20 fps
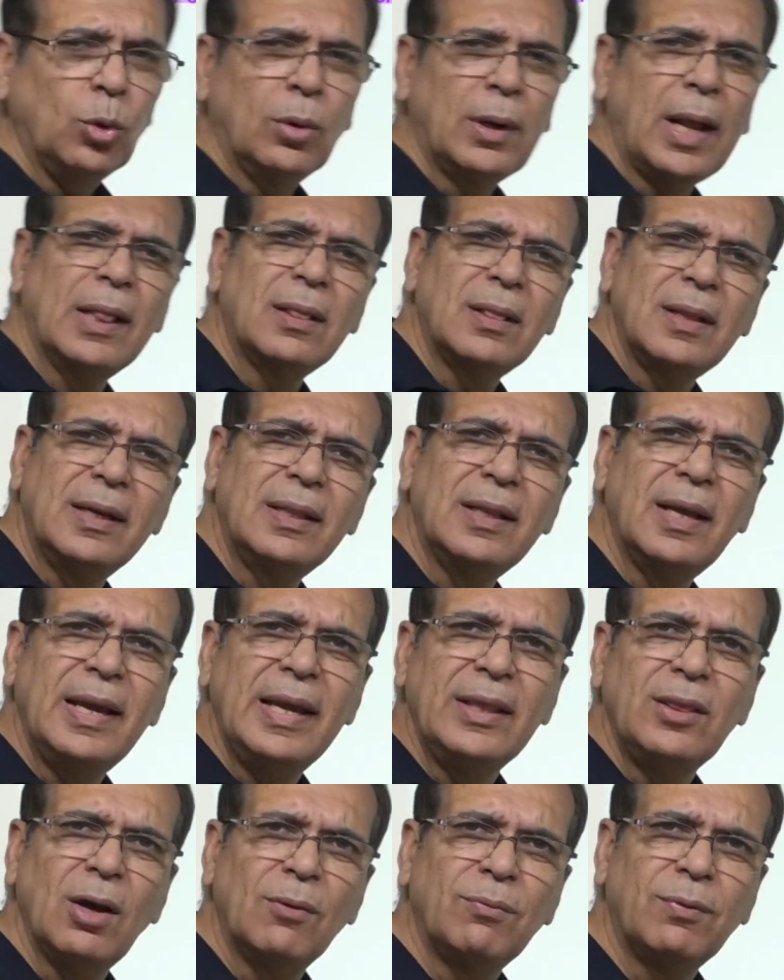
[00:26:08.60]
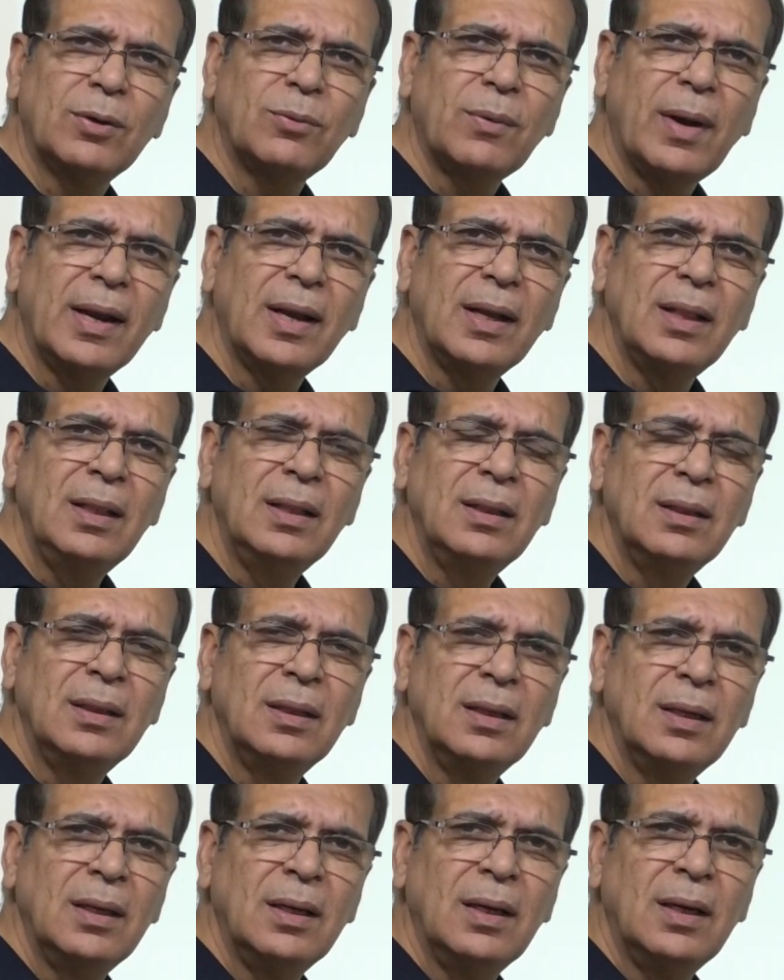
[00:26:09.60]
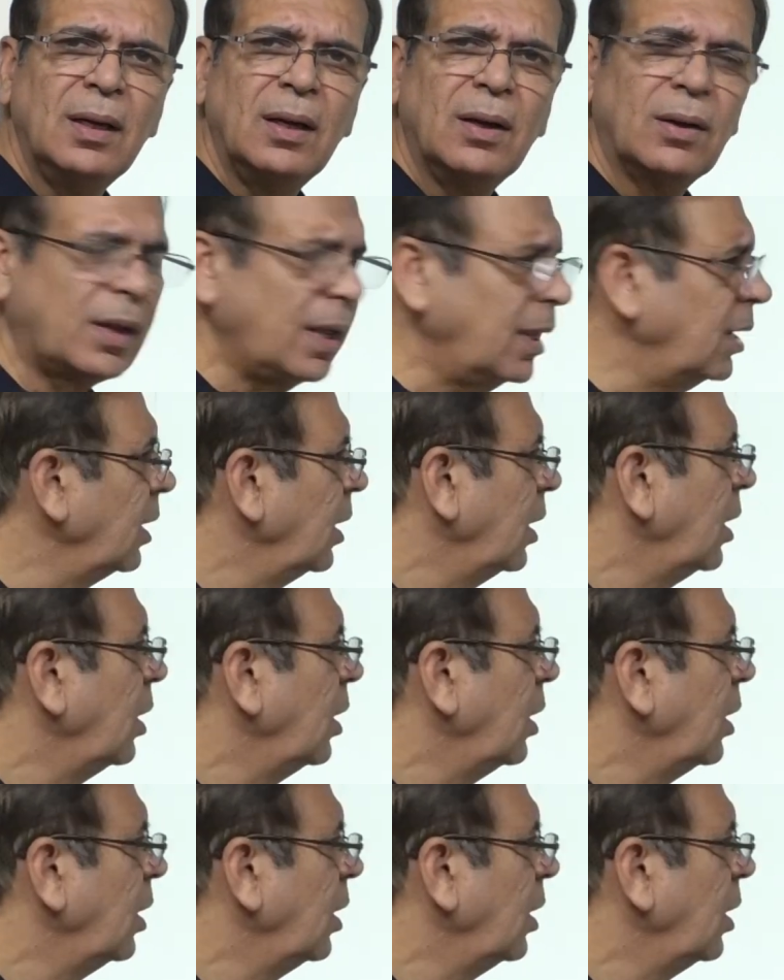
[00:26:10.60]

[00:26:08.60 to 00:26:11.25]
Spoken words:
to calculate the area of a triangle. Okay.